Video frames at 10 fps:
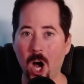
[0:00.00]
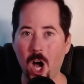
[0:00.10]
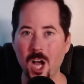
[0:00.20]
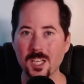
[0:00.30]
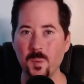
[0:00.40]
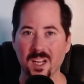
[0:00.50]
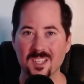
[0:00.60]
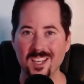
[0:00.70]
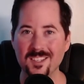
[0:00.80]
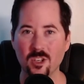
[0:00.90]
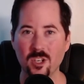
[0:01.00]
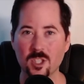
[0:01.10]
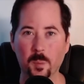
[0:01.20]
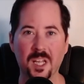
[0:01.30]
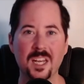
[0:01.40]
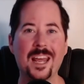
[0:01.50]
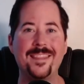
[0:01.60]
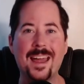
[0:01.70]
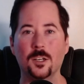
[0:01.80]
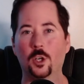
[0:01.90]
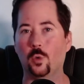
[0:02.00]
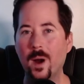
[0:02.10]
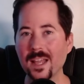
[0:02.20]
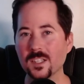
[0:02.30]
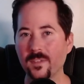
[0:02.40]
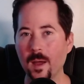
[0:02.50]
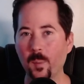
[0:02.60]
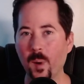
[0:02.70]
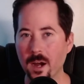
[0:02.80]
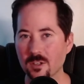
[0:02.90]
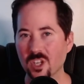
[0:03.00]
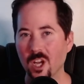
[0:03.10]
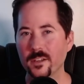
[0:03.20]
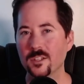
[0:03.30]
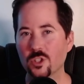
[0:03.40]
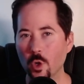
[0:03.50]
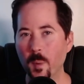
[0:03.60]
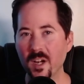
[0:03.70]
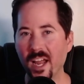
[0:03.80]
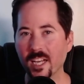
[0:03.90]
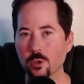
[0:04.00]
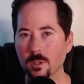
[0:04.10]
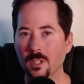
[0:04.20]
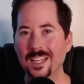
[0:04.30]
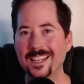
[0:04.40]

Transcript: Auspex is a discipline that grants vampires supernatural